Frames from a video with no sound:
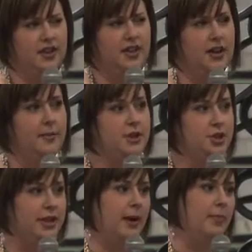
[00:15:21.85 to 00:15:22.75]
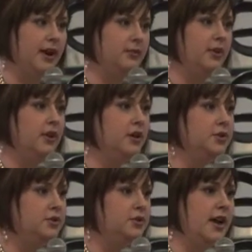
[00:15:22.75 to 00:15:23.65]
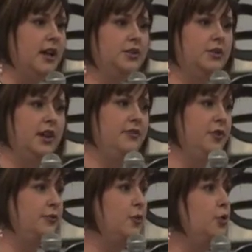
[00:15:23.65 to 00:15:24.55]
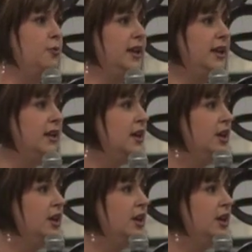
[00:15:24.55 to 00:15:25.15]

I think I mentioned that, but I will also do that so that if you phone me,